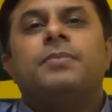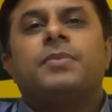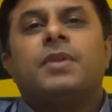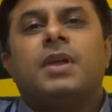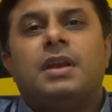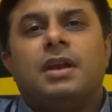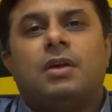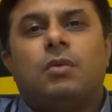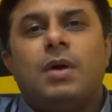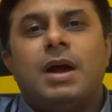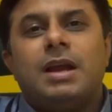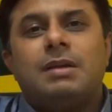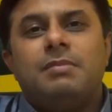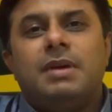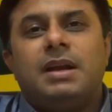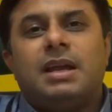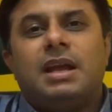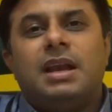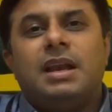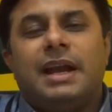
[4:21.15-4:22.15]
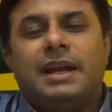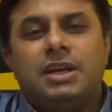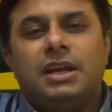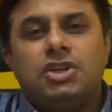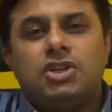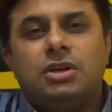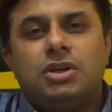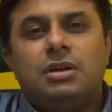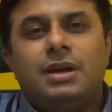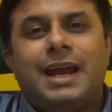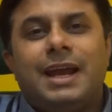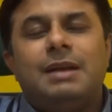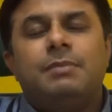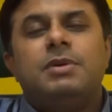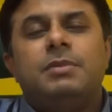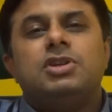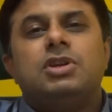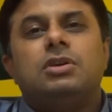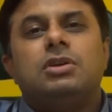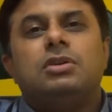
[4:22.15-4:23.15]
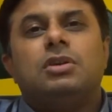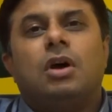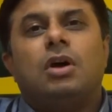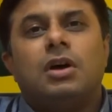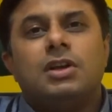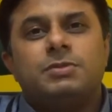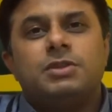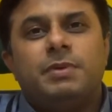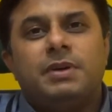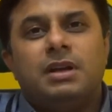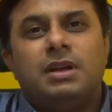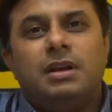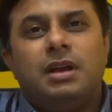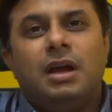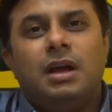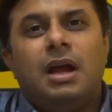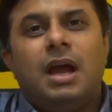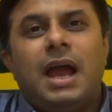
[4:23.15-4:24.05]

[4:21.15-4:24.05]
require medical attention, admission to the hospital,